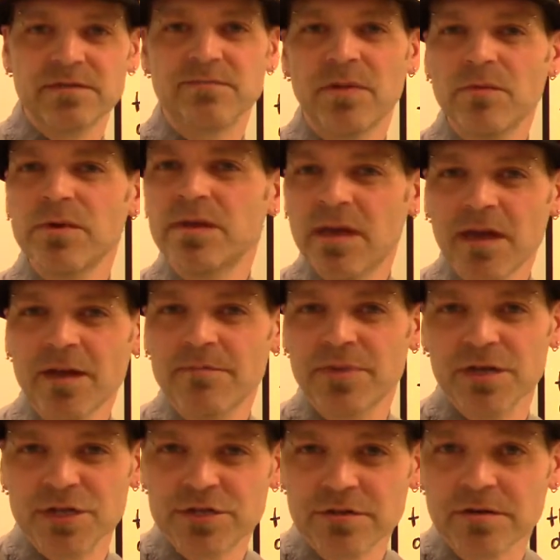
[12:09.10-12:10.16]
but we can't
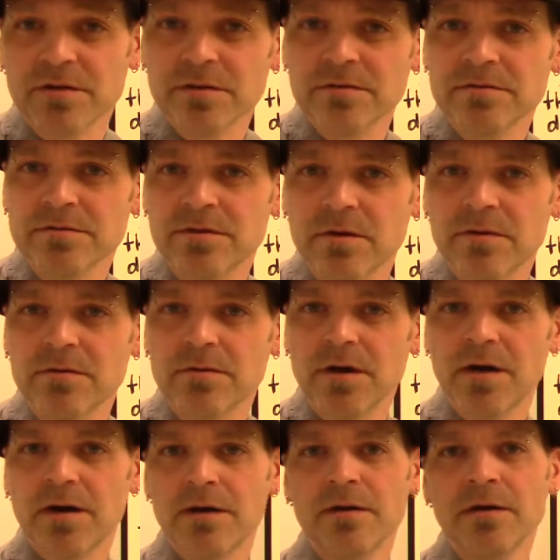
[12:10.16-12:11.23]
be sure.
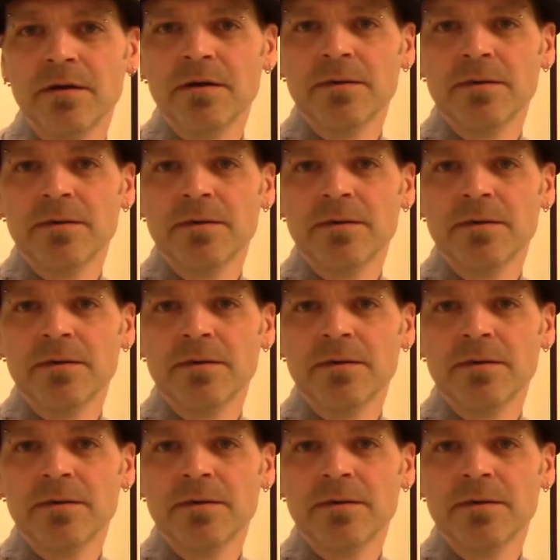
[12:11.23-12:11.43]
So